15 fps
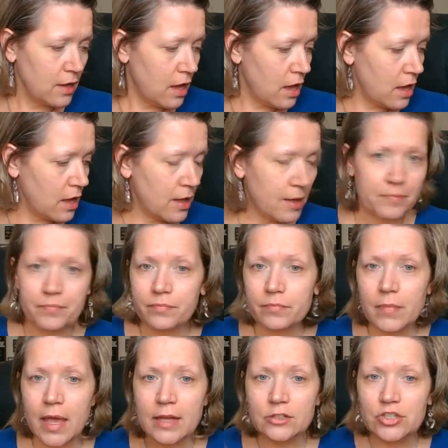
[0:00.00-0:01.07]

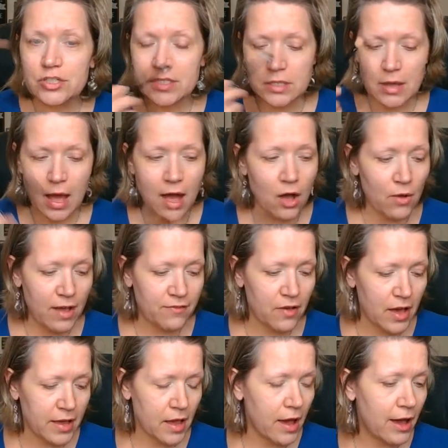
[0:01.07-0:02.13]
and just how
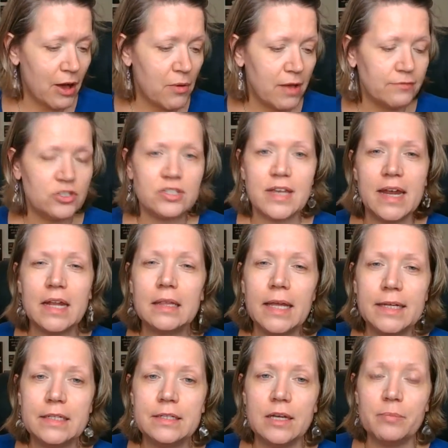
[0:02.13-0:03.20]
I've just kind of
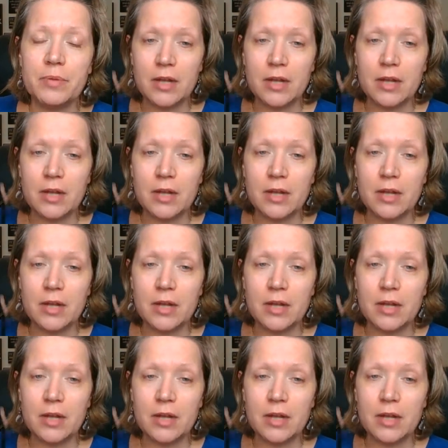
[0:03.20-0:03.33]
lightened up.